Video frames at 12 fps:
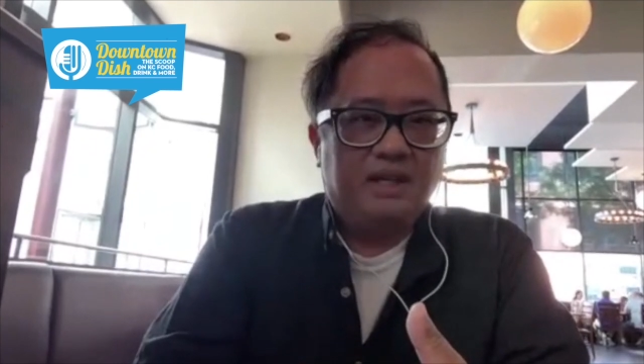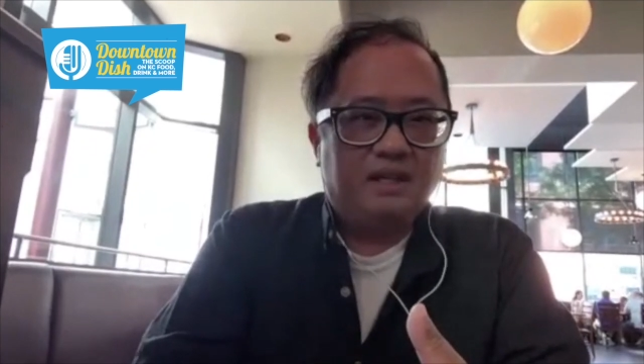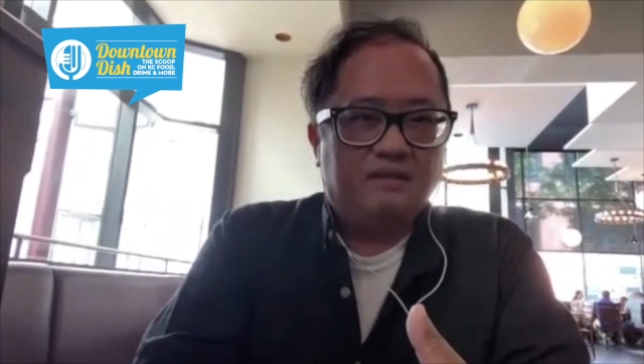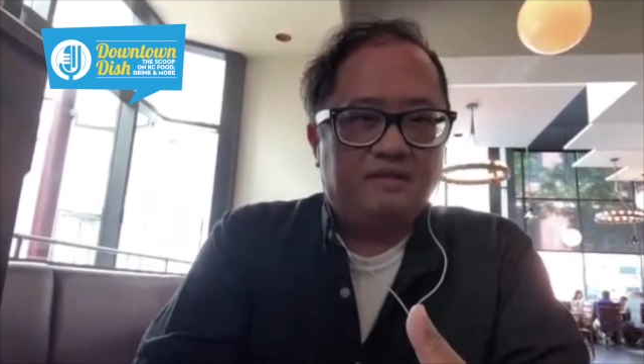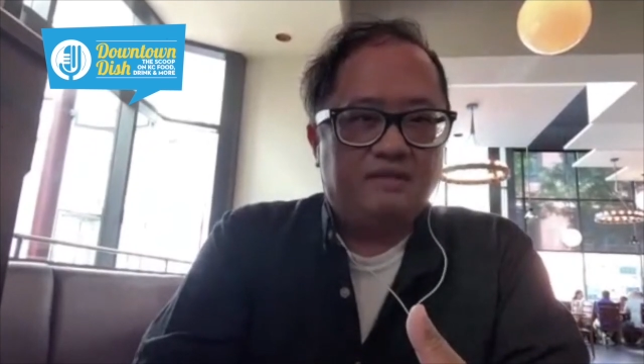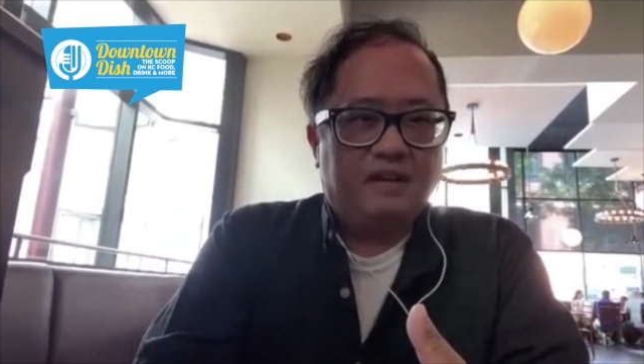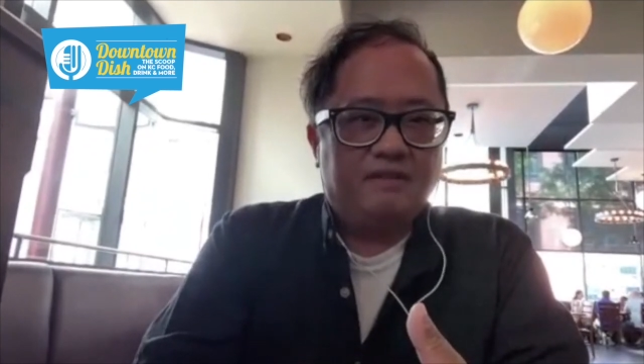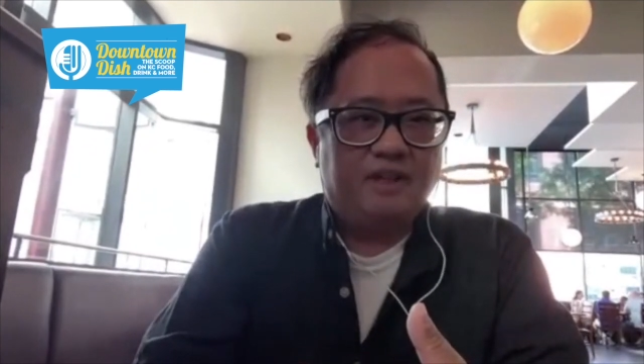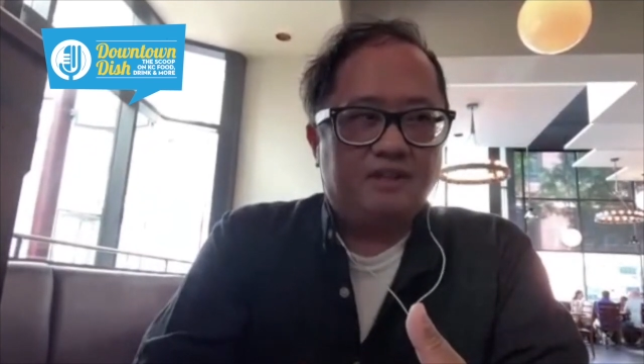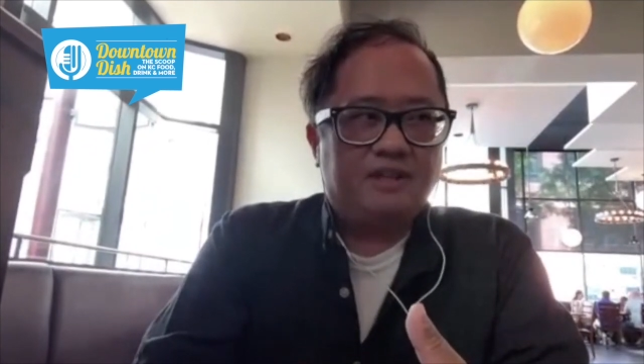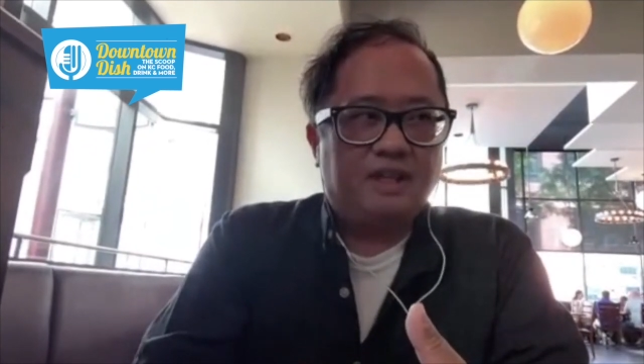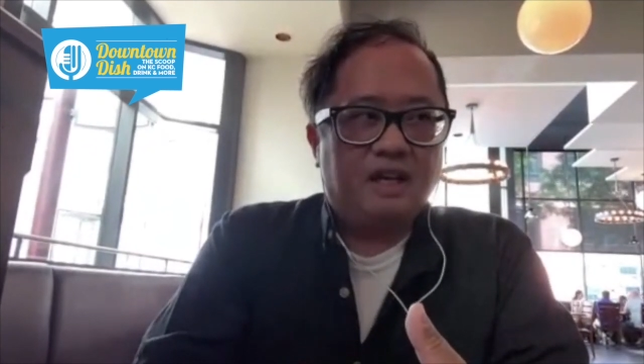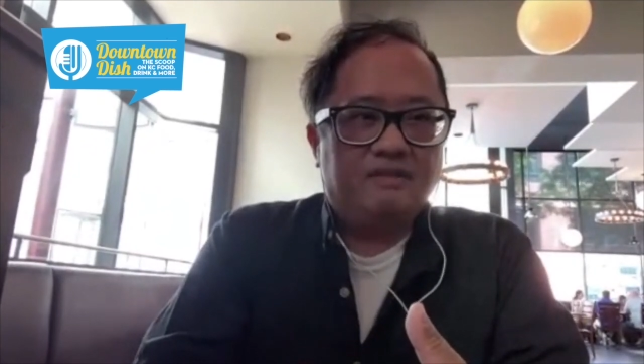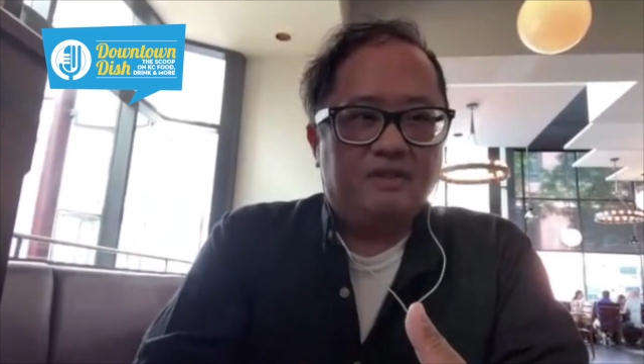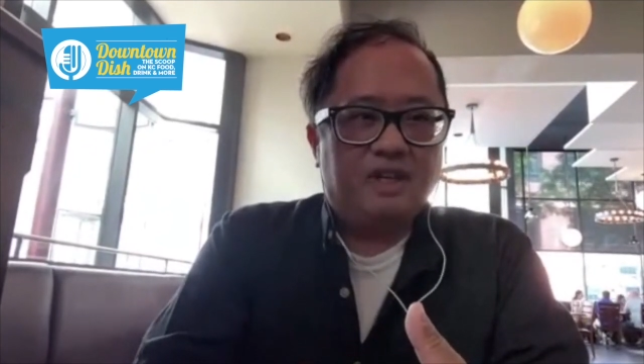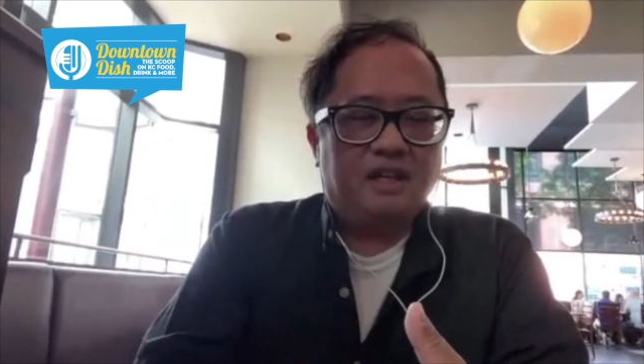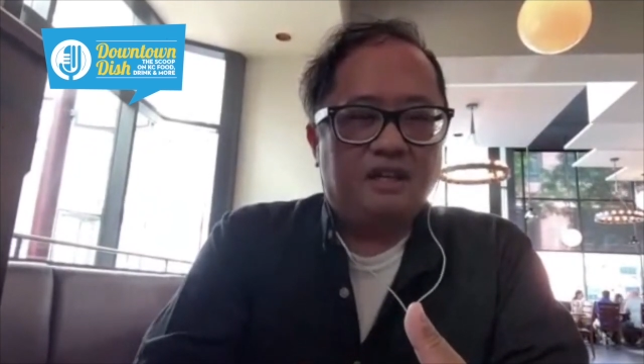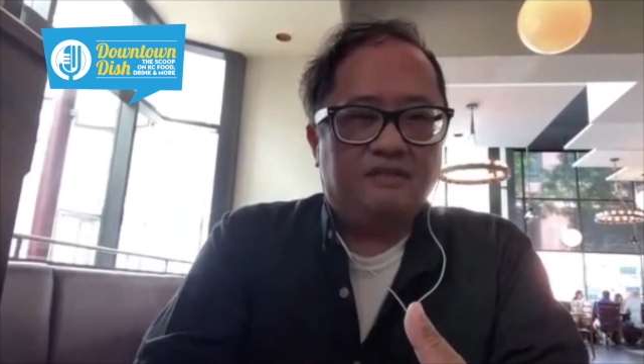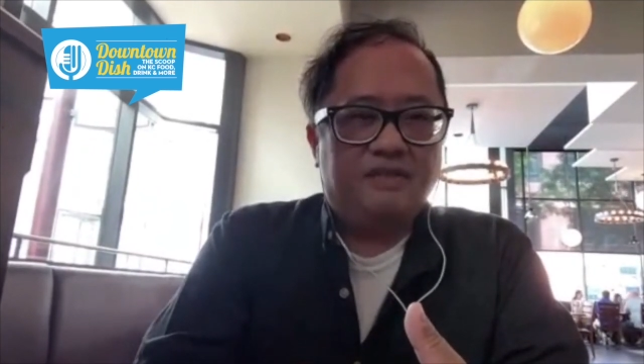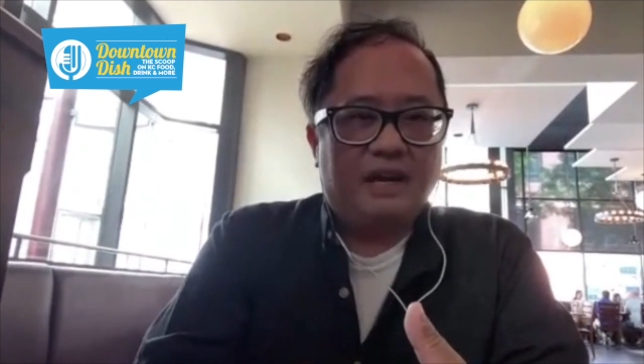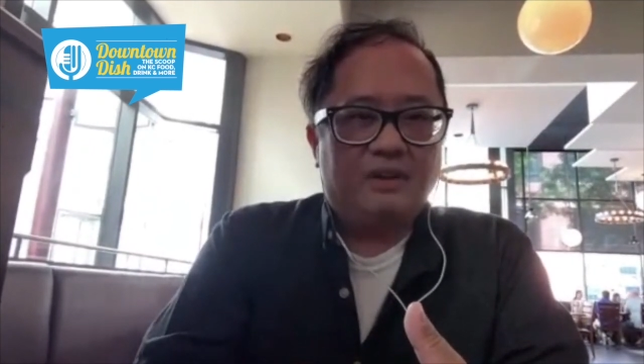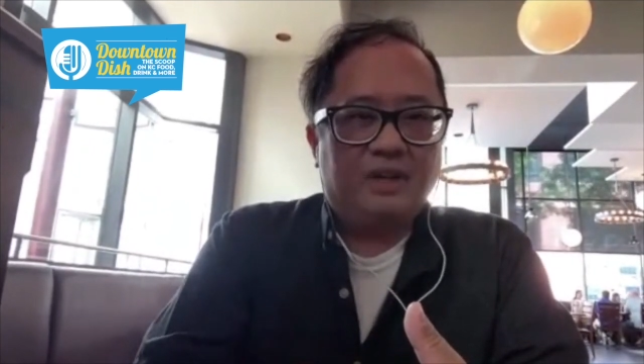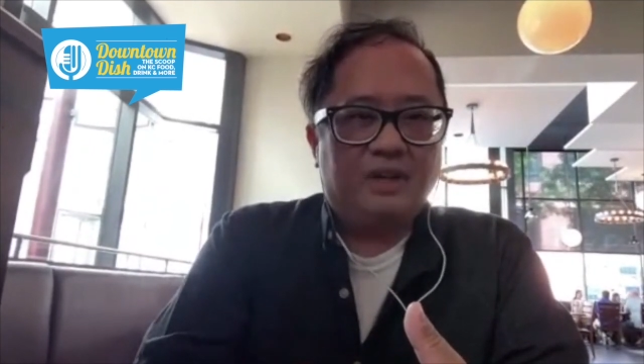in the 5 years that I've lived down